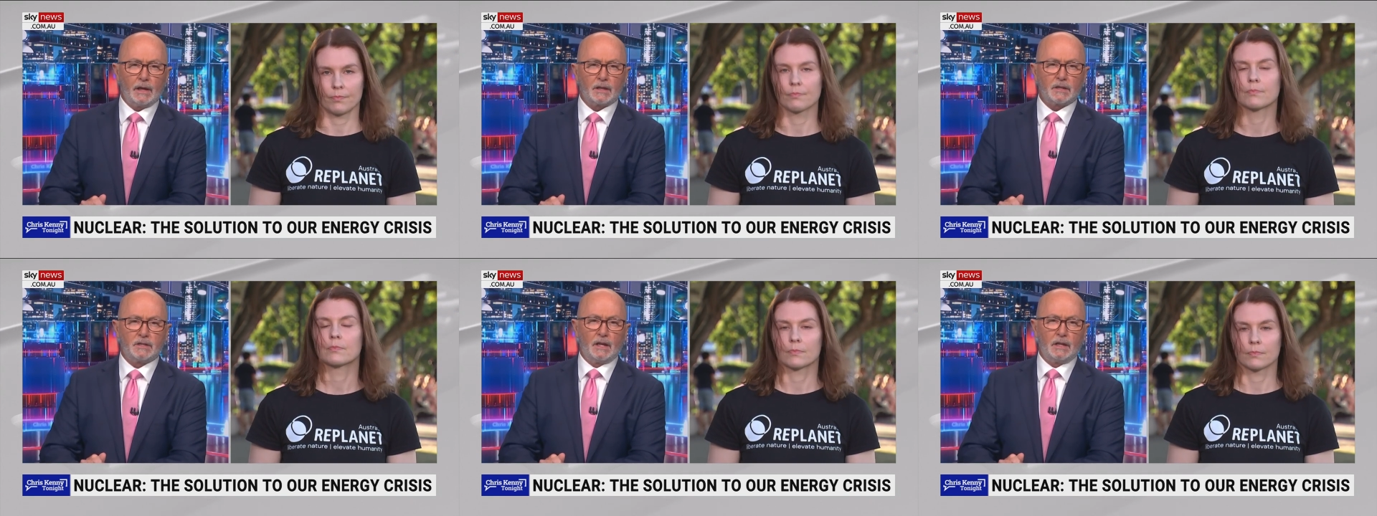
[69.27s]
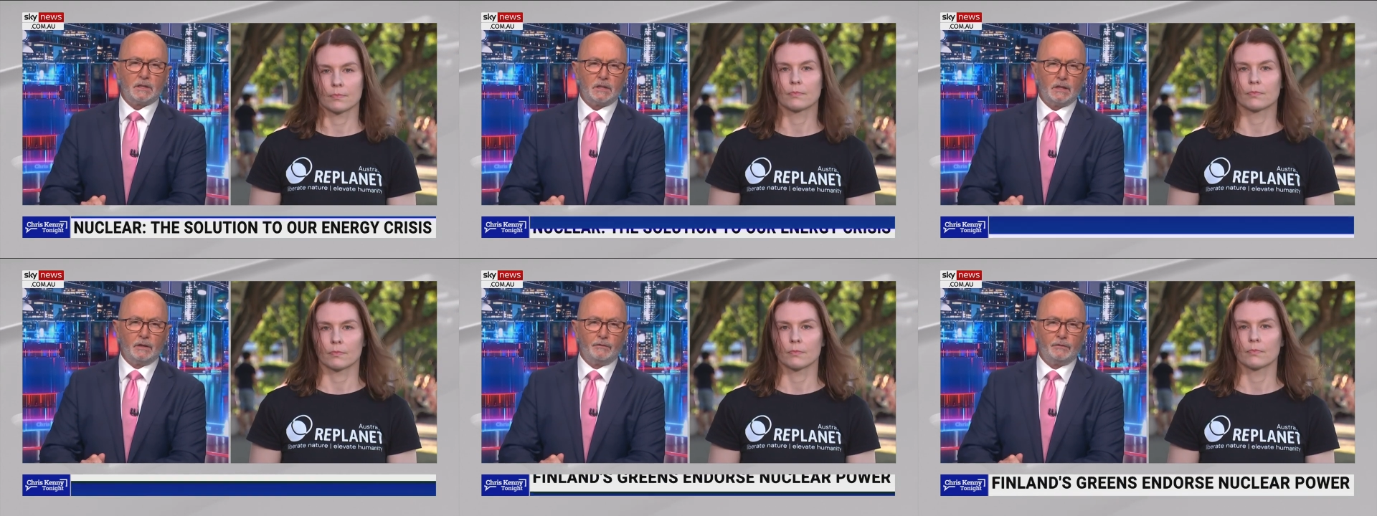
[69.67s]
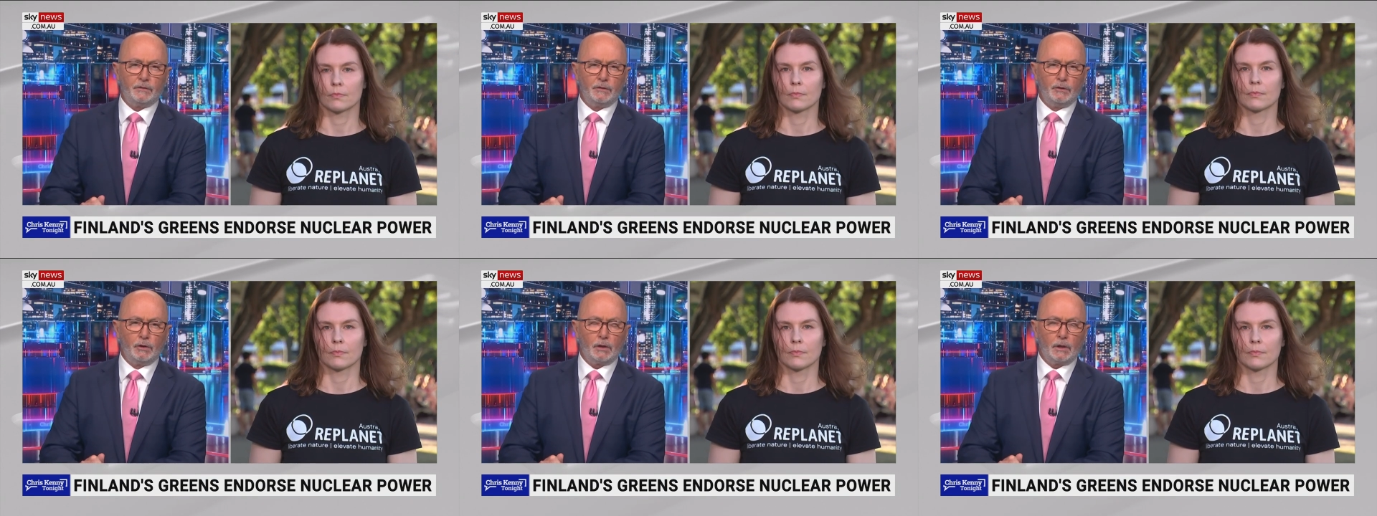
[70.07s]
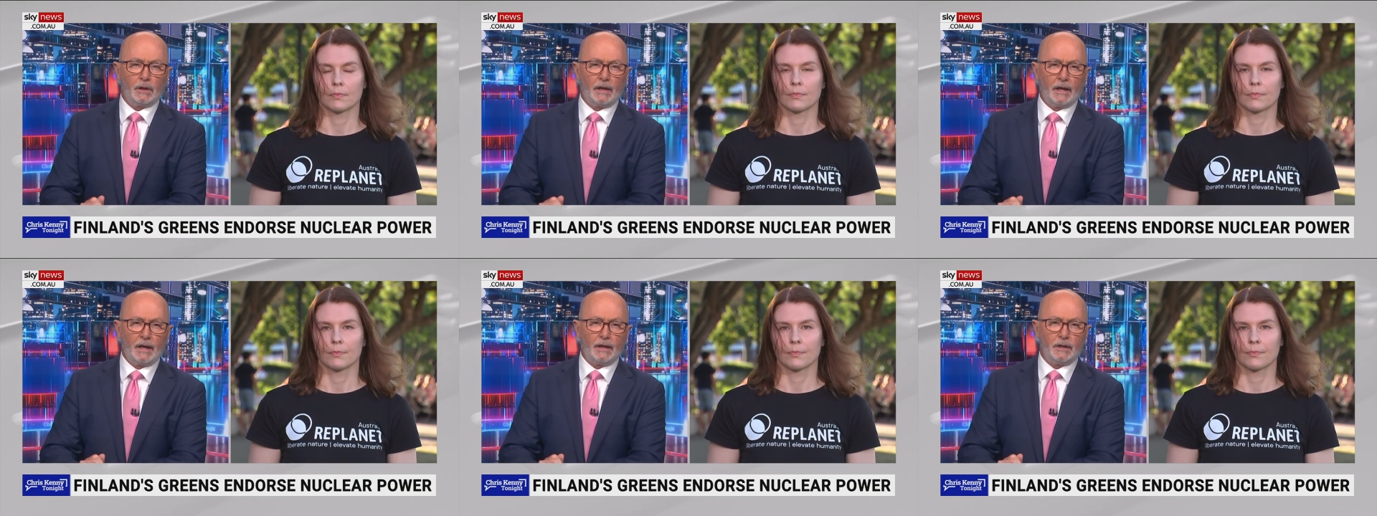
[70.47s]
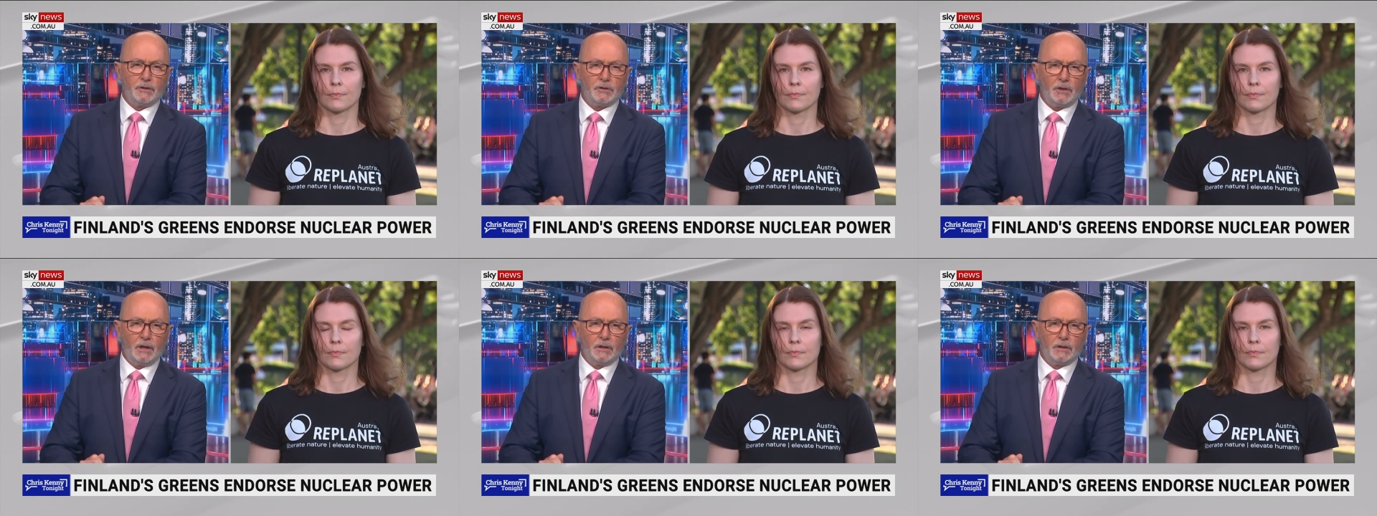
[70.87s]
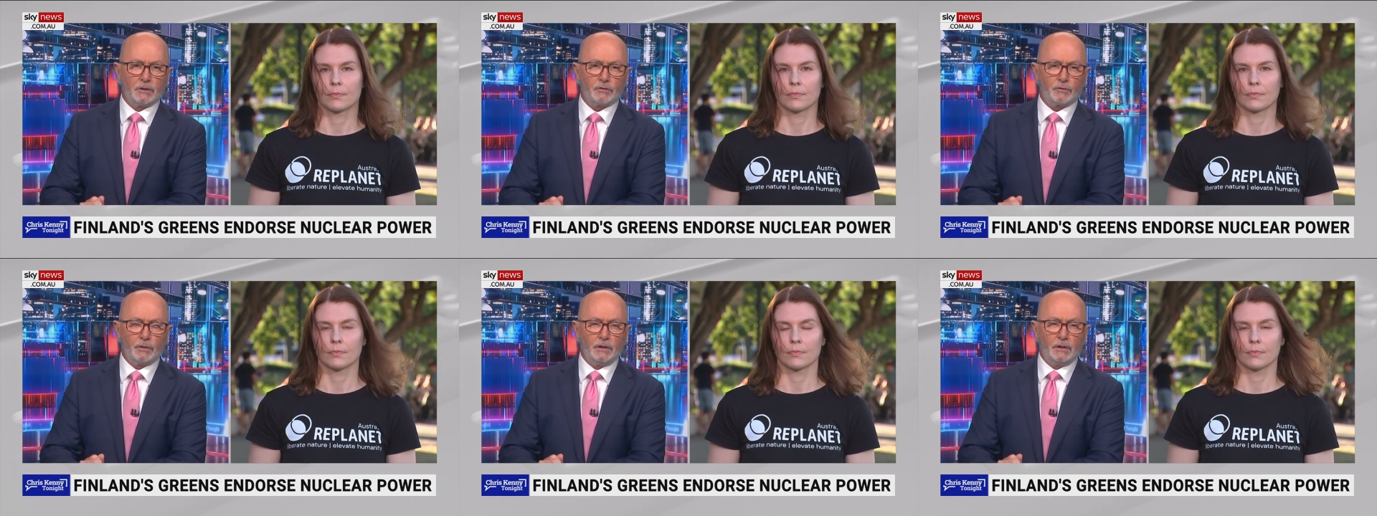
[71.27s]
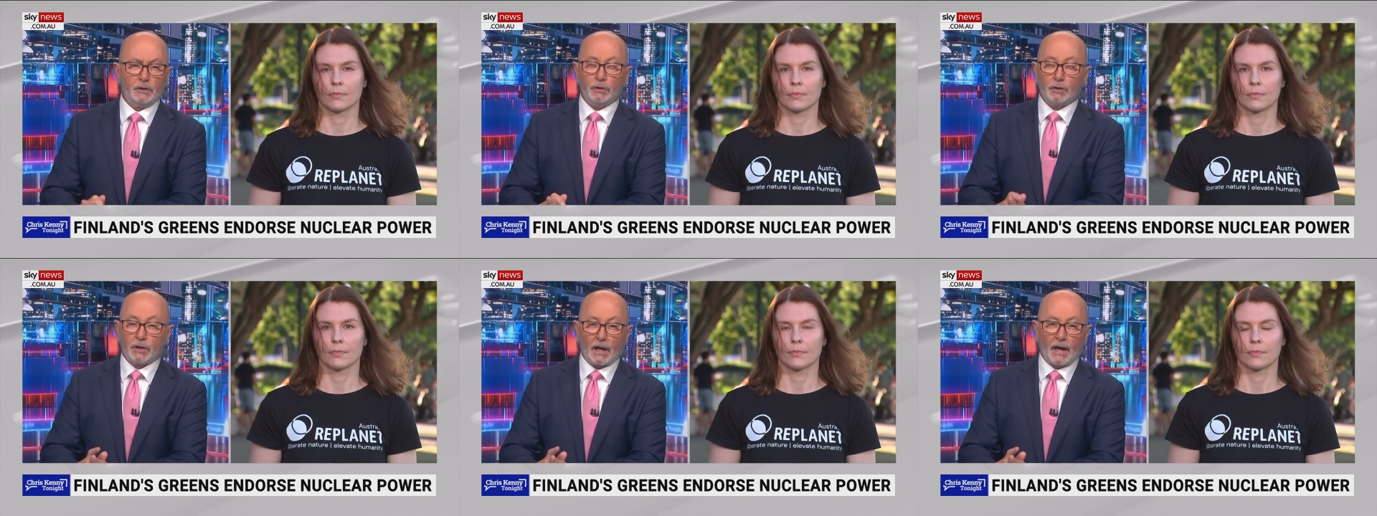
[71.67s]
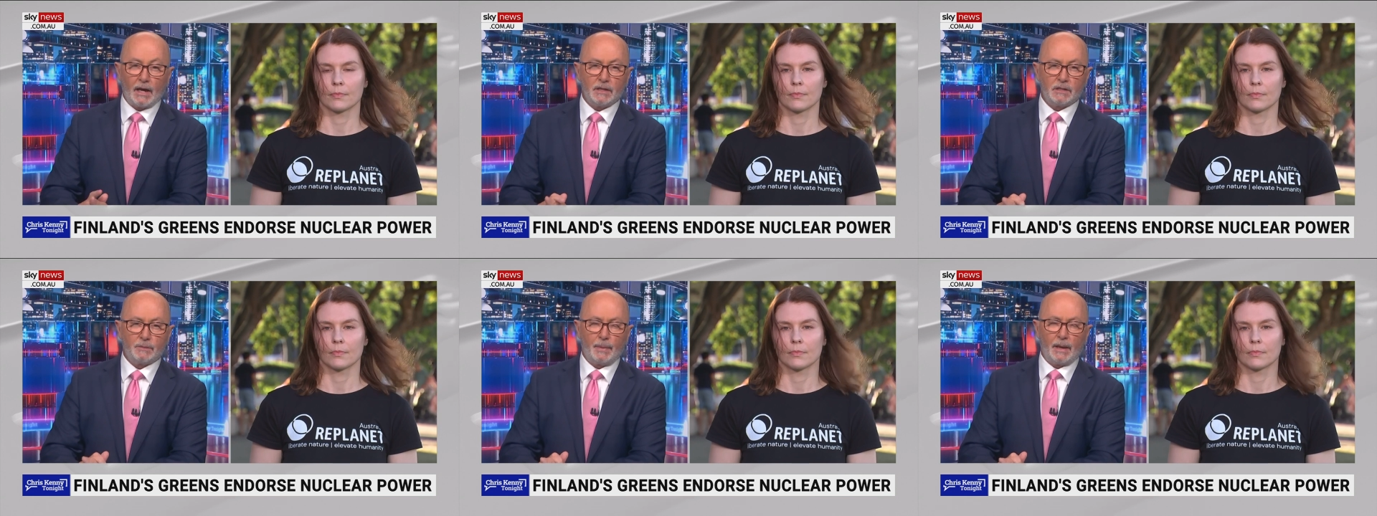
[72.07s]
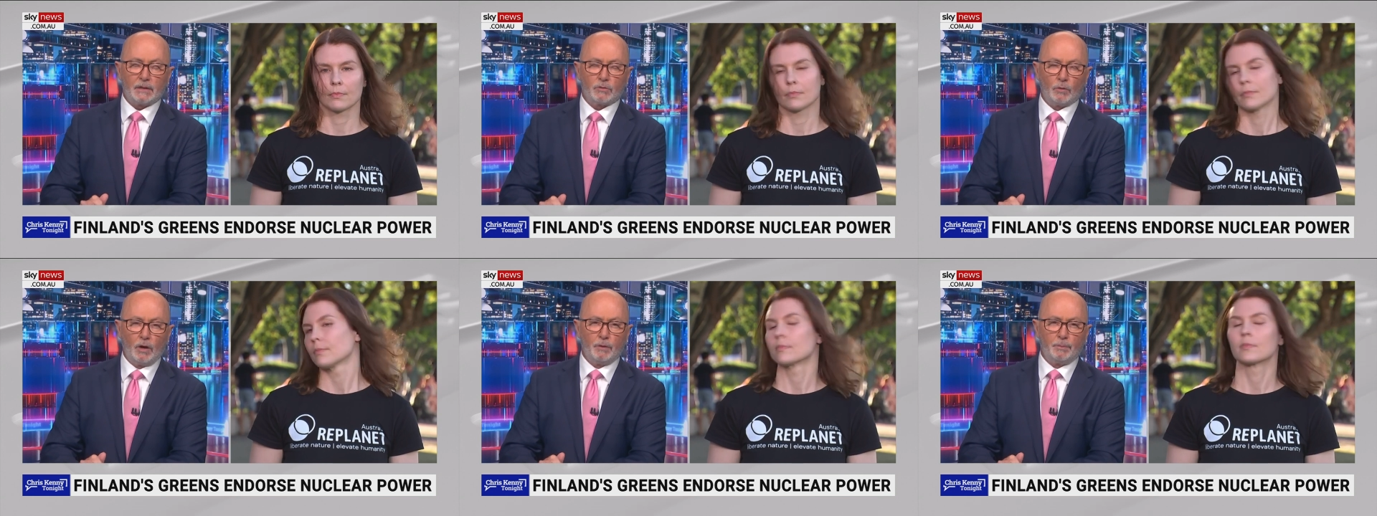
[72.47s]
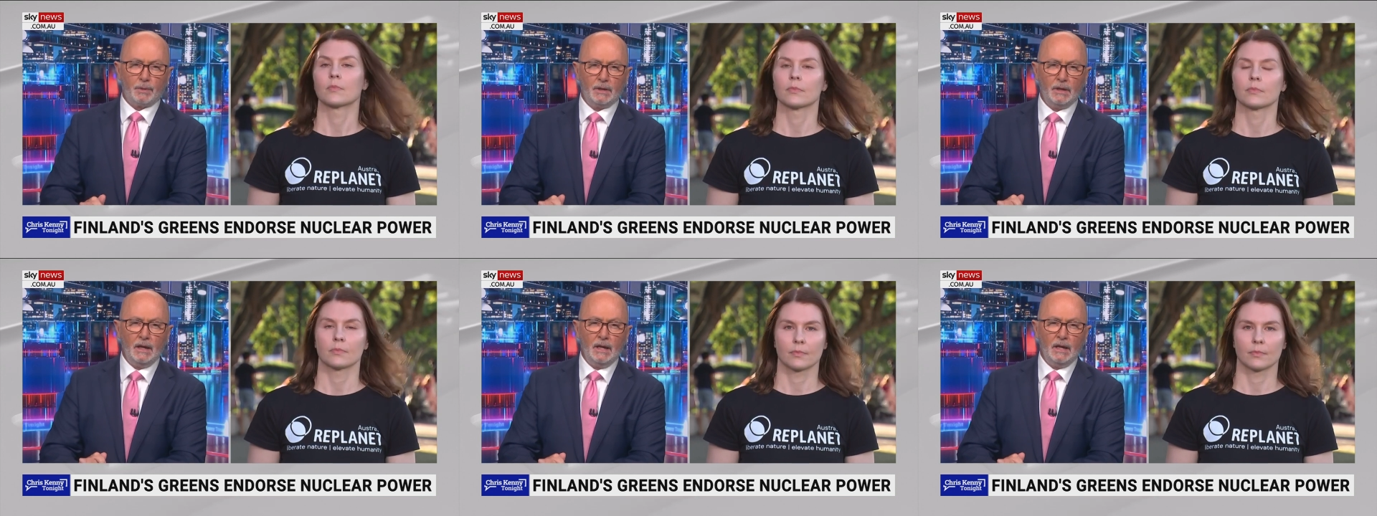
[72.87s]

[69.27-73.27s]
Speaker 1: extensive nuclear energy industry. The U K is about to open